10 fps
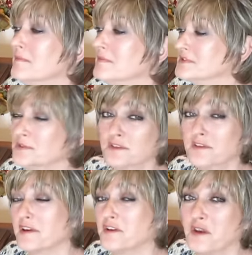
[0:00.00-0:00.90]
sooner
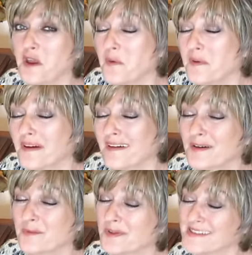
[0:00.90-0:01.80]
than you know,
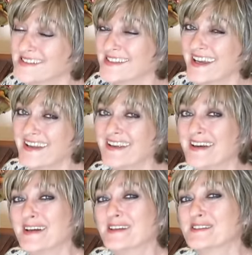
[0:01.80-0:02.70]
once again.
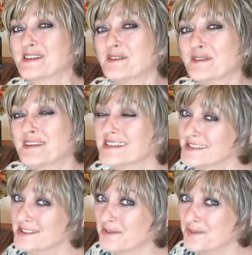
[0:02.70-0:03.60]
So this
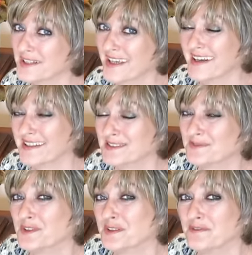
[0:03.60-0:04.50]
is your forecast
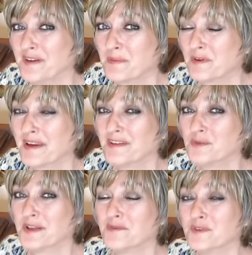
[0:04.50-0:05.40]
for February
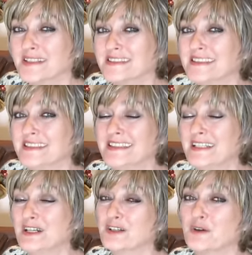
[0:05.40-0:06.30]
2014.
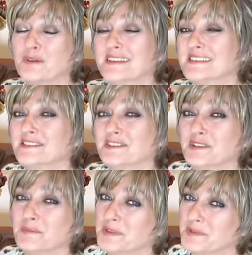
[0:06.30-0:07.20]
Go listen to
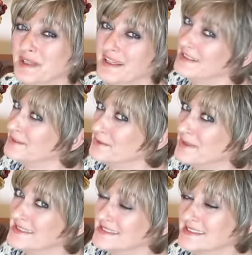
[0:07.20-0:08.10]
your moon and your
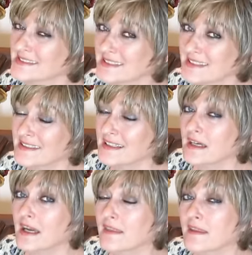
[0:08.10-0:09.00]
rising sign,
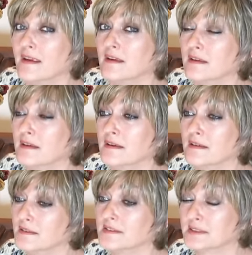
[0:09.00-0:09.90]
and
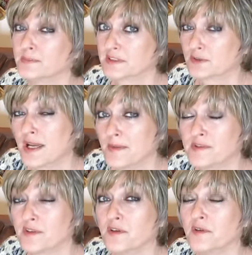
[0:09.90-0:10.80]
then subscribe
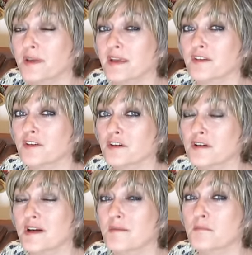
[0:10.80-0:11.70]
so you get your
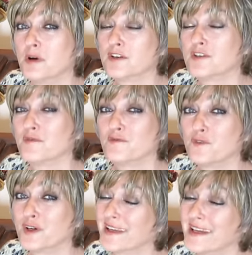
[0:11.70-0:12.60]
March
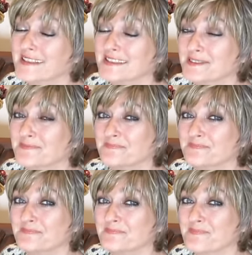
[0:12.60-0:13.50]
forecast.
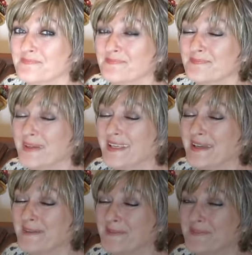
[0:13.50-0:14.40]
Right
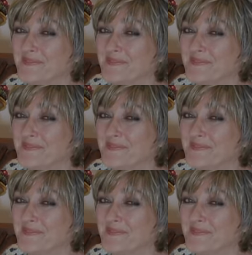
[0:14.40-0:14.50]
now.